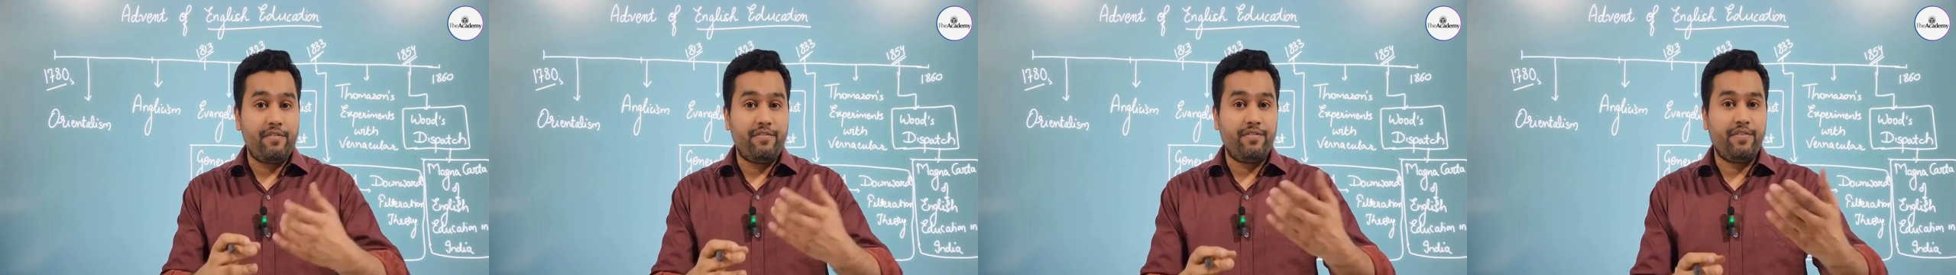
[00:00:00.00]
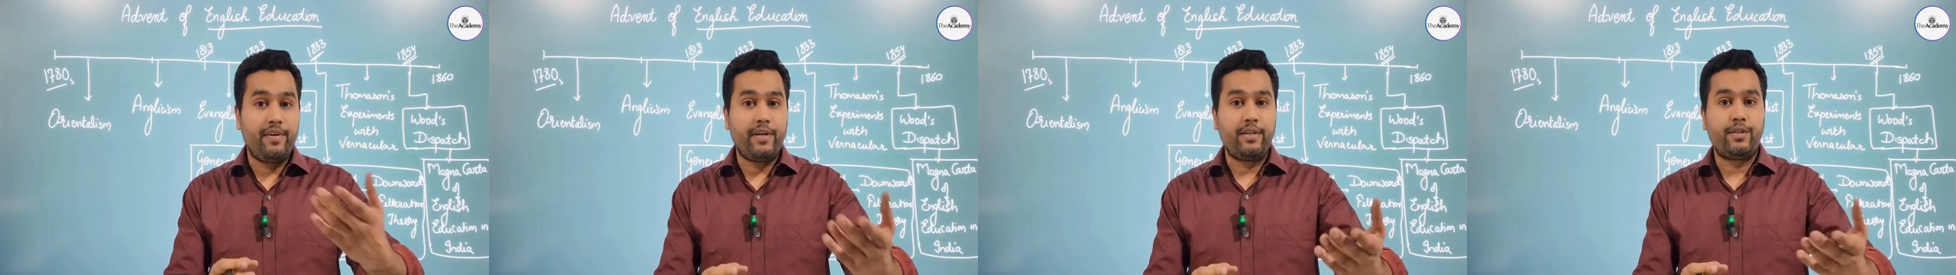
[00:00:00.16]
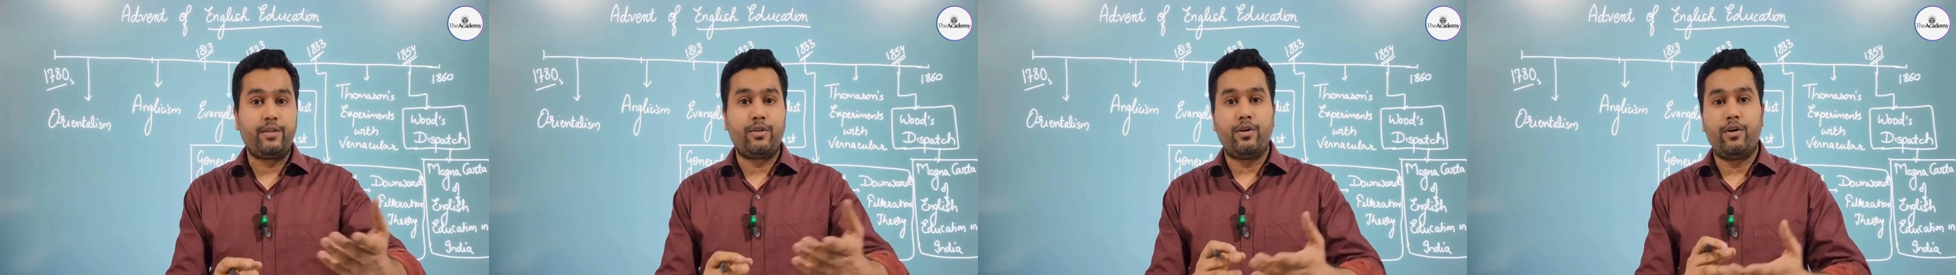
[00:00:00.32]

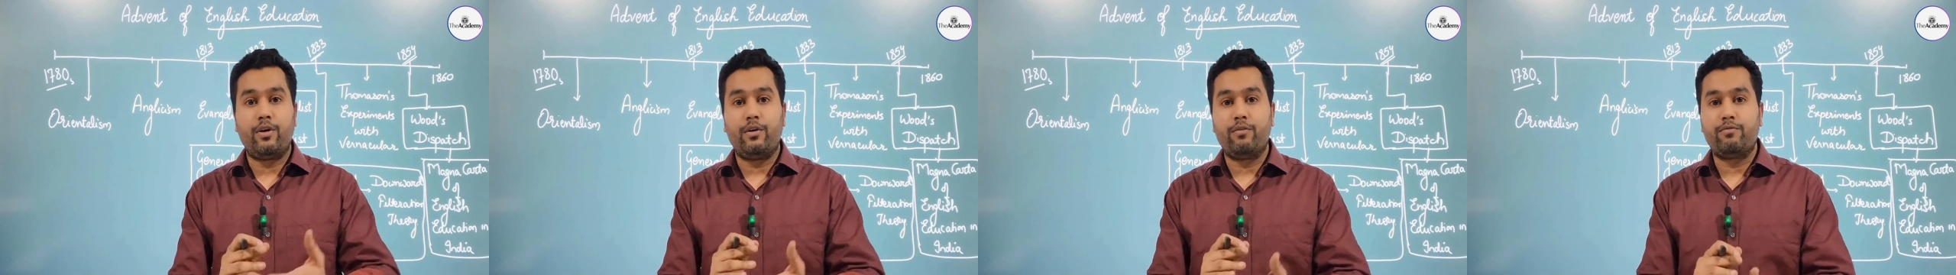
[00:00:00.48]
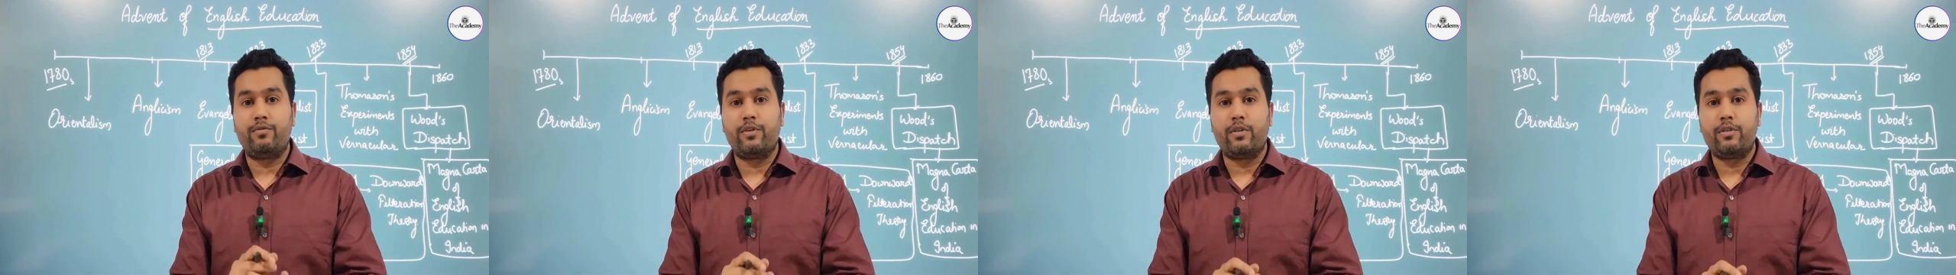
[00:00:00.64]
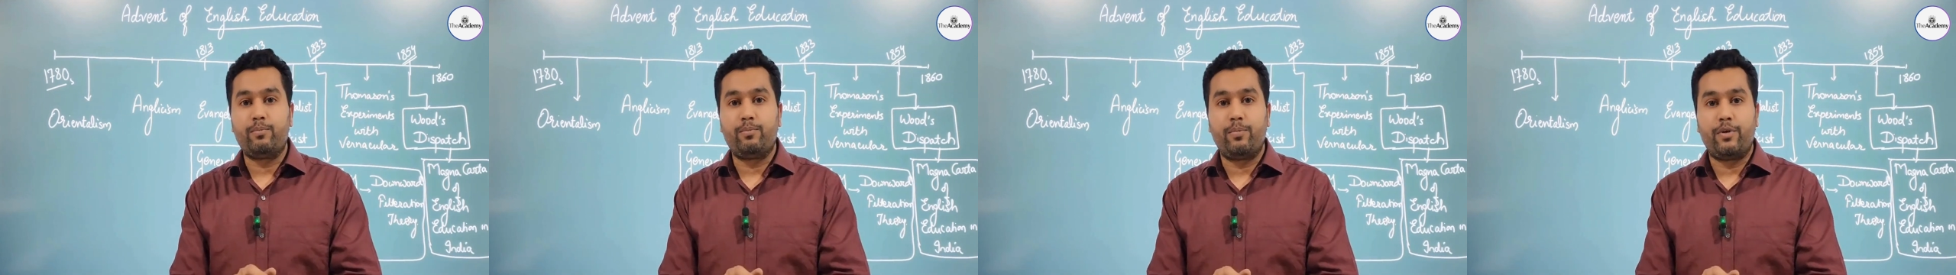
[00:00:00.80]
effect
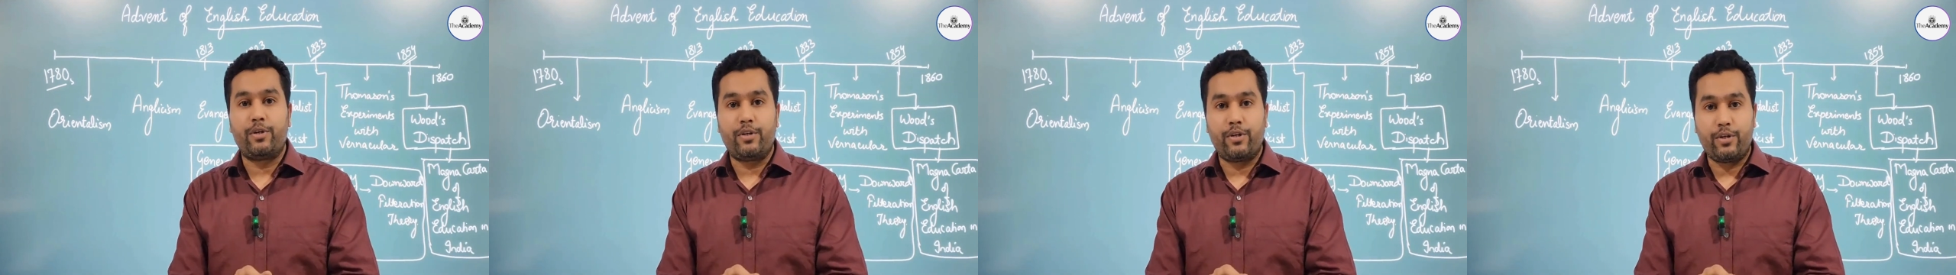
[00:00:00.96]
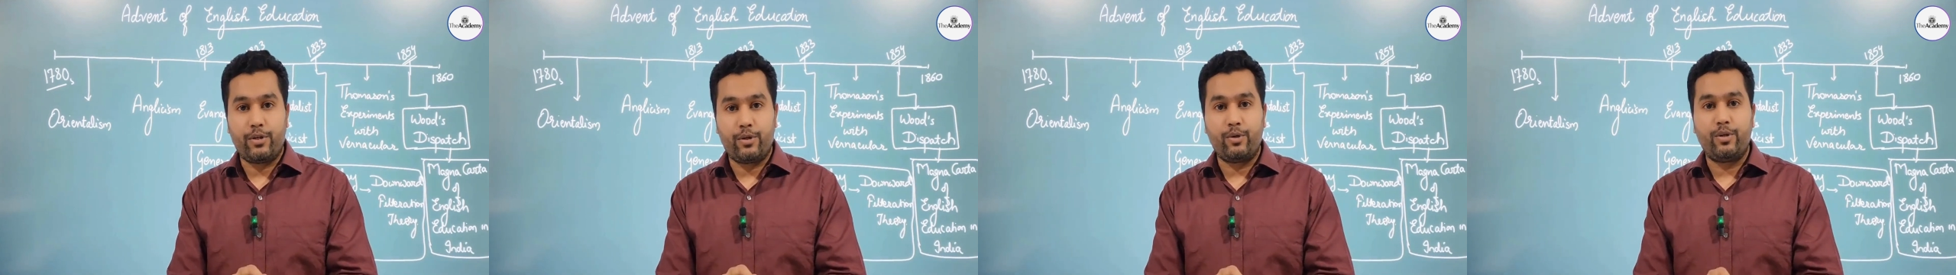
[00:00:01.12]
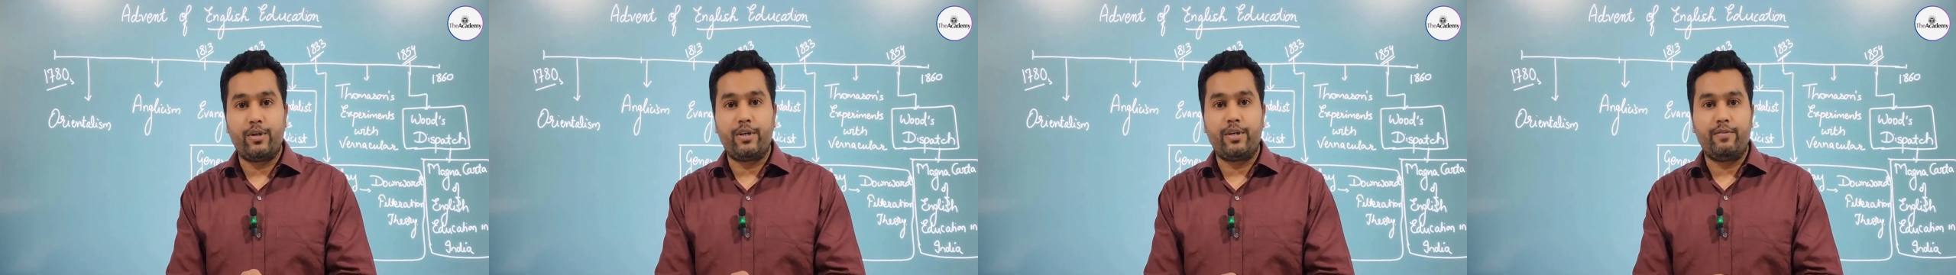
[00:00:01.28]
of this
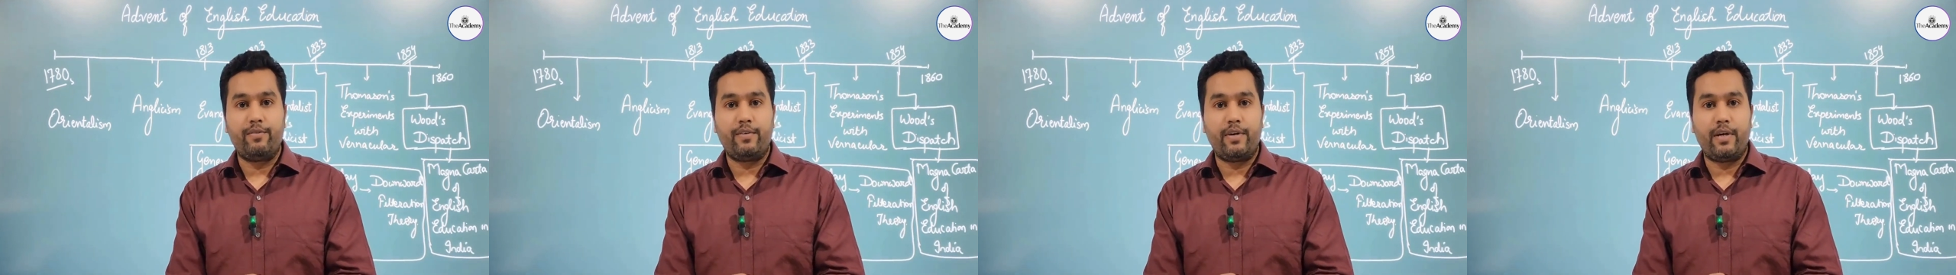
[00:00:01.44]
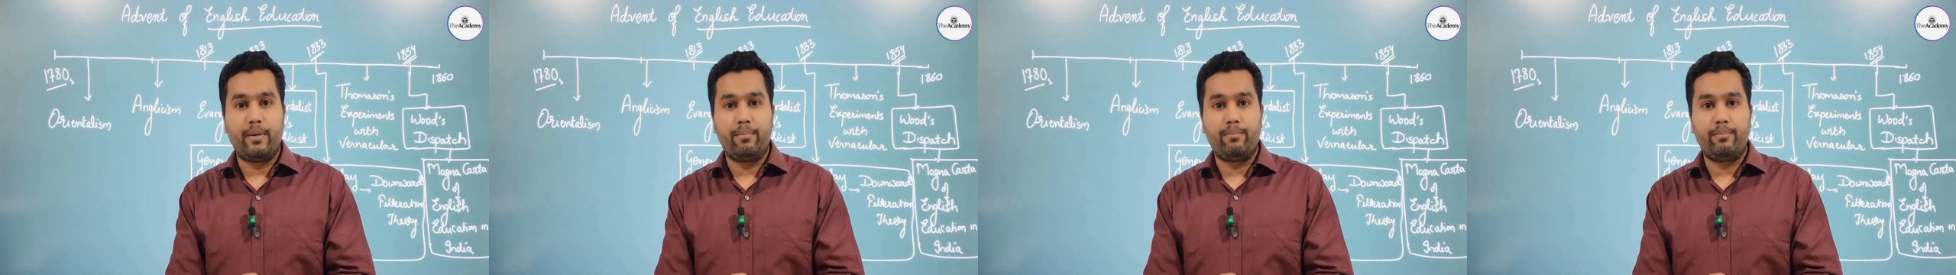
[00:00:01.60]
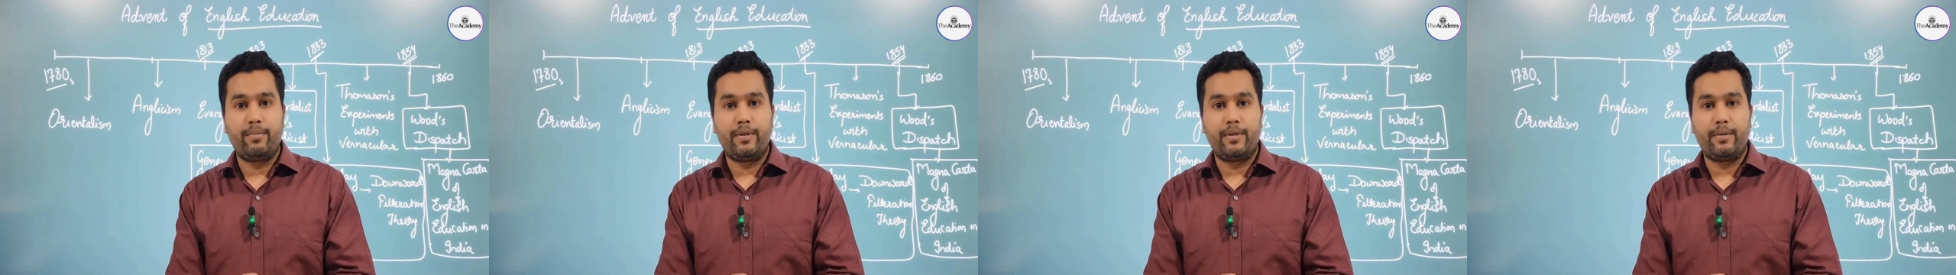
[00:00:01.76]
particular
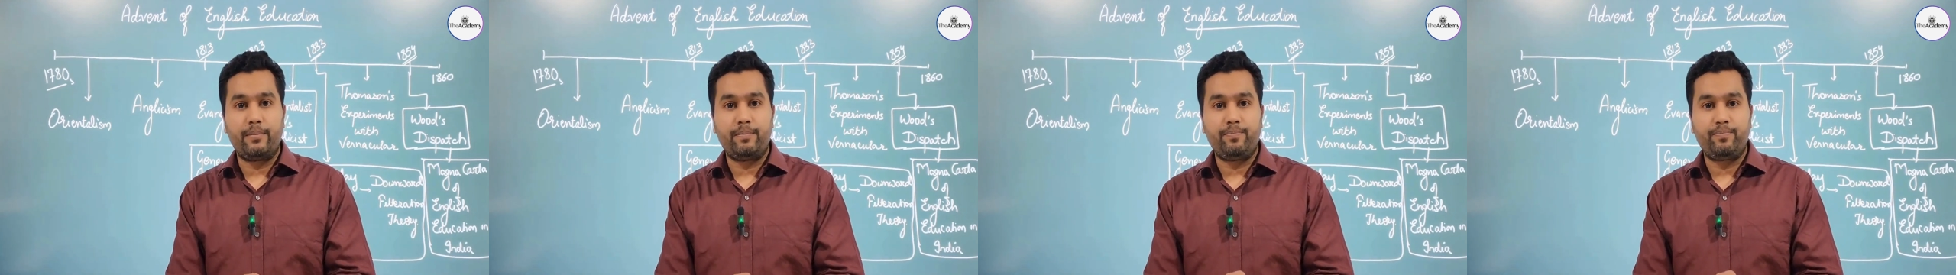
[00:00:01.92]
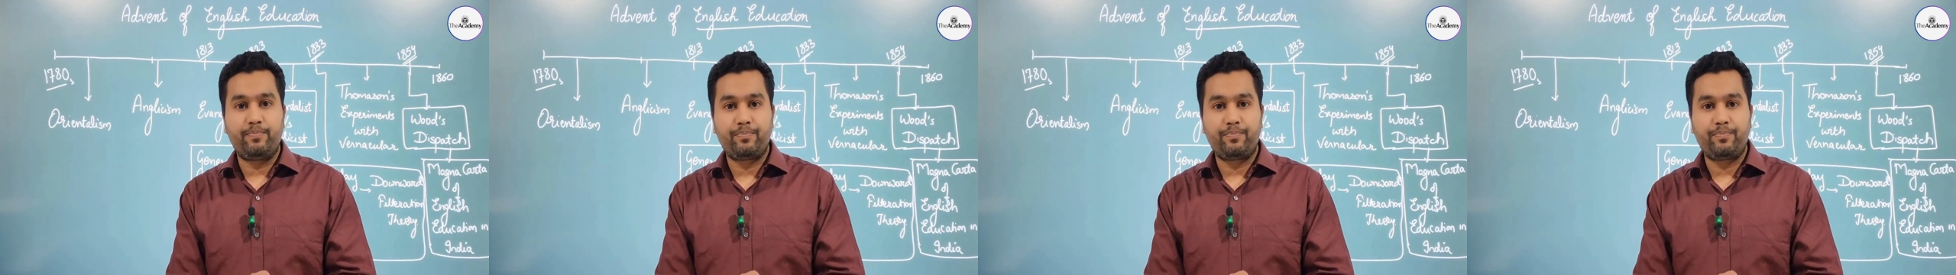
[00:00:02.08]
development.